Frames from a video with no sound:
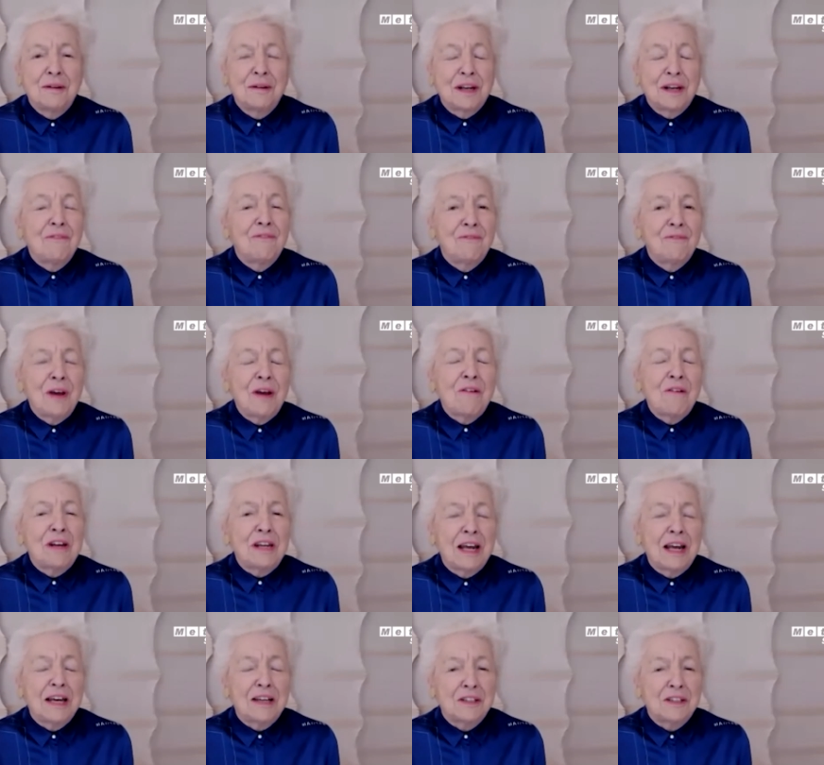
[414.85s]
A very
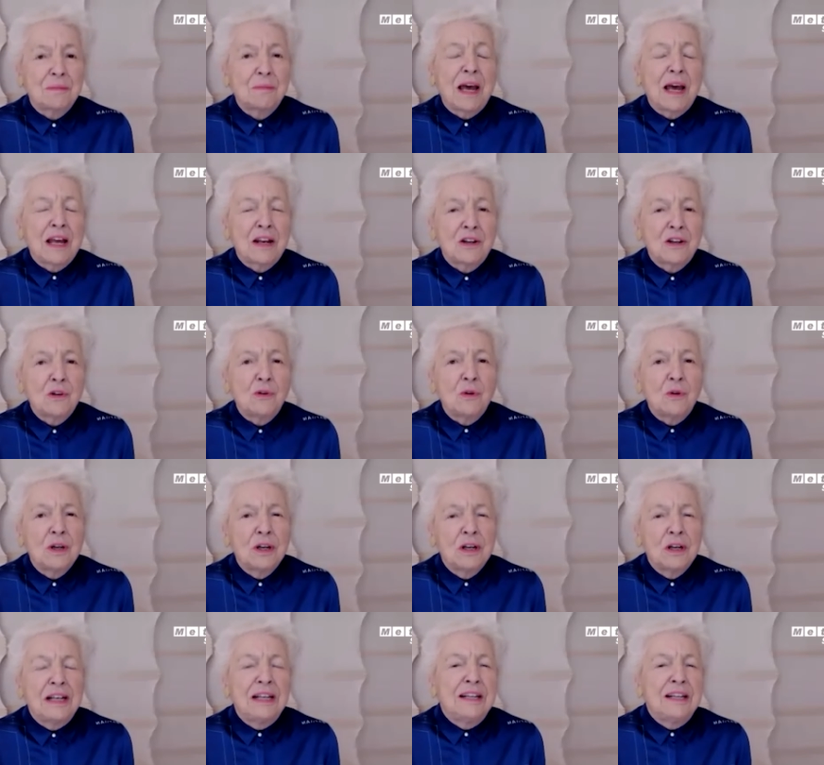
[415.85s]
nice man who
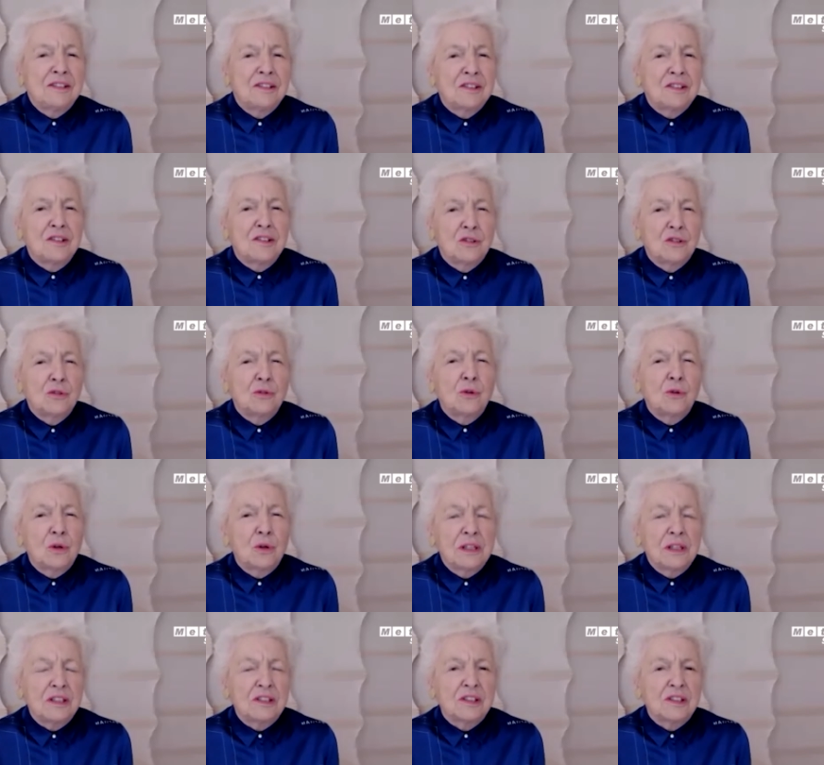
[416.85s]
listened to
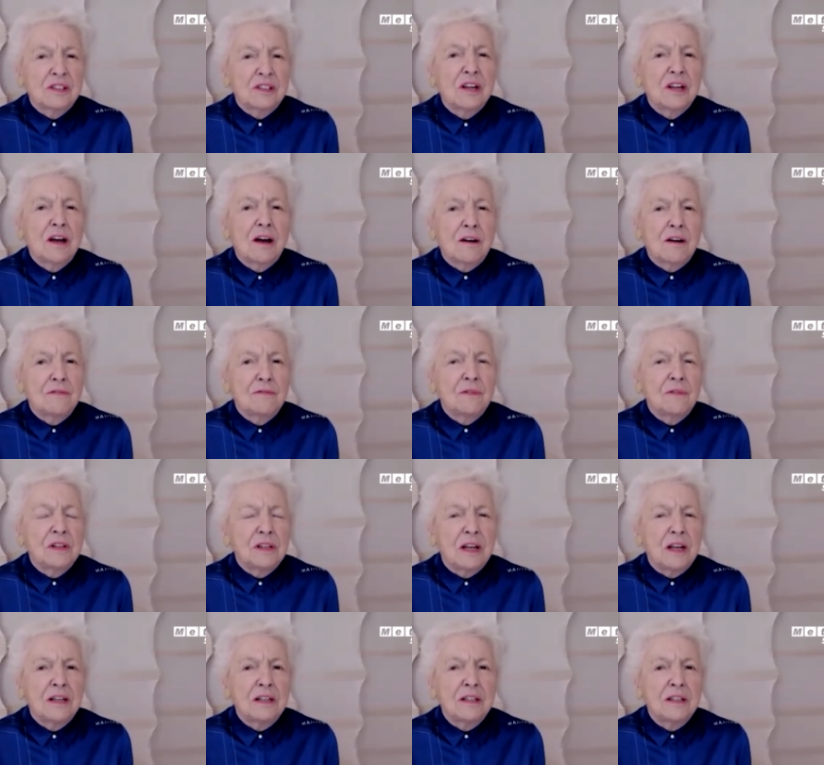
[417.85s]
all his staff.
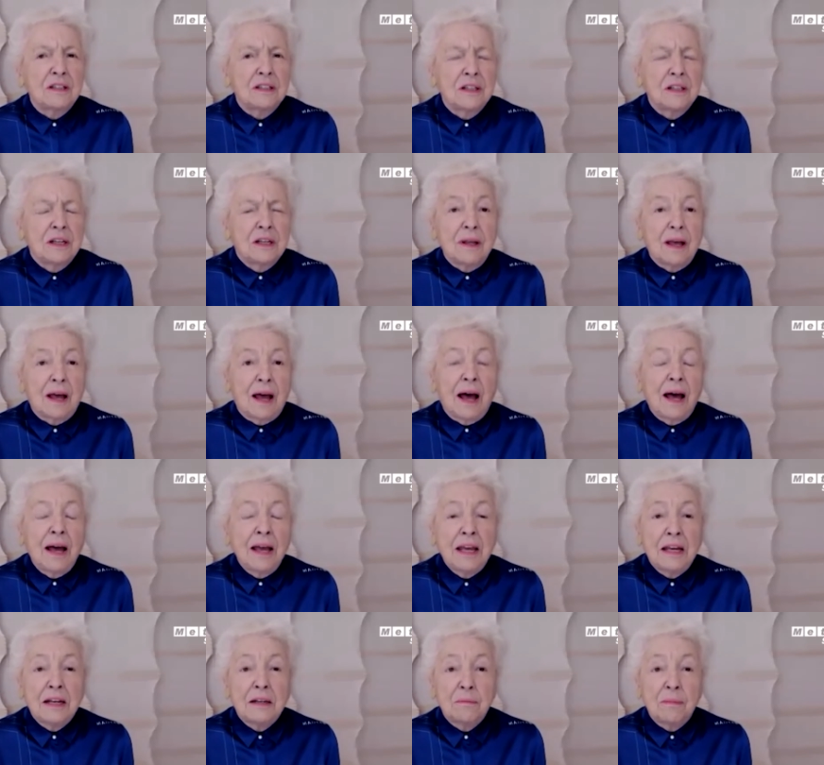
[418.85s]
And, and I
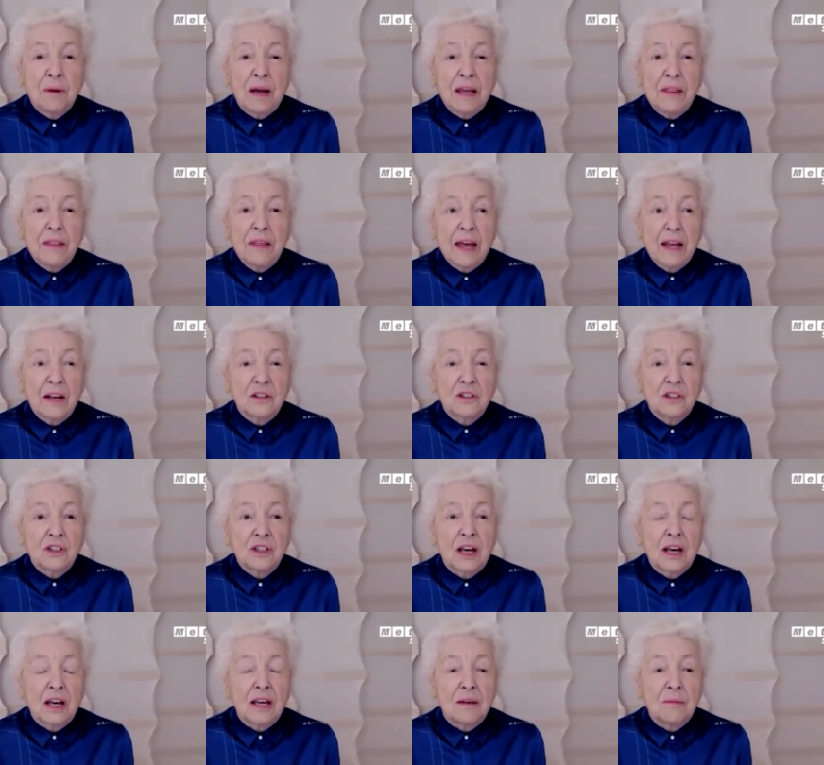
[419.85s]
had by that
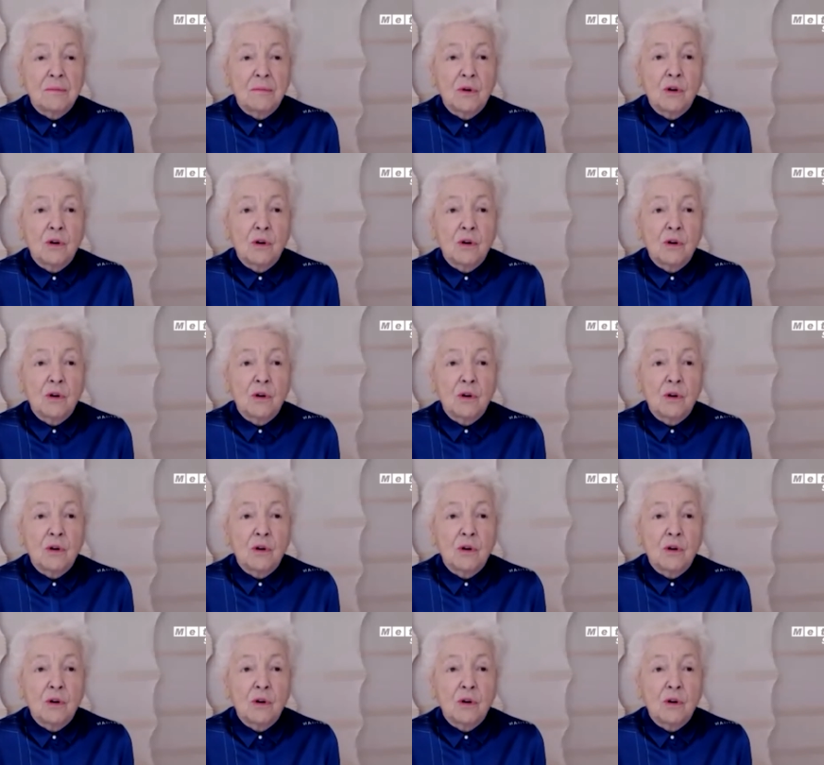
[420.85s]
time